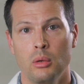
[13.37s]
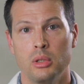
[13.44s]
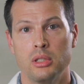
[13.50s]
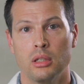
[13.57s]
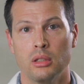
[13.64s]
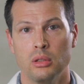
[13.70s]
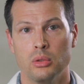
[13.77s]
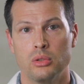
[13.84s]

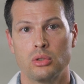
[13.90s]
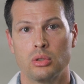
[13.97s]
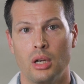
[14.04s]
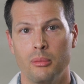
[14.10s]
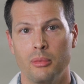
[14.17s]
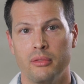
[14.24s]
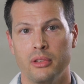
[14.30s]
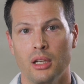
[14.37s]
which includes
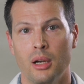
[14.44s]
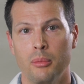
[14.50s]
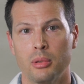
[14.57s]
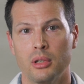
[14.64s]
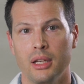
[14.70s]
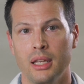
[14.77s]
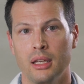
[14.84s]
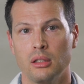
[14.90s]
trauma of the
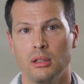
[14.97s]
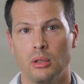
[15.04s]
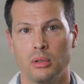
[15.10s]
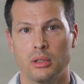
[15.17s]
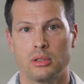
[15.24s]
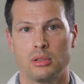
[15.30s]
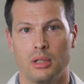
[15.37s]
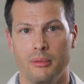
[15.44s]
upper and
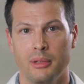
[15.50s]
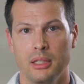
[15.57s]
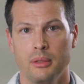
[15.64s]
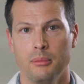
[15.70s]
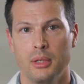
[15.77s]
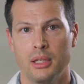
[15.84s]
lower extremity,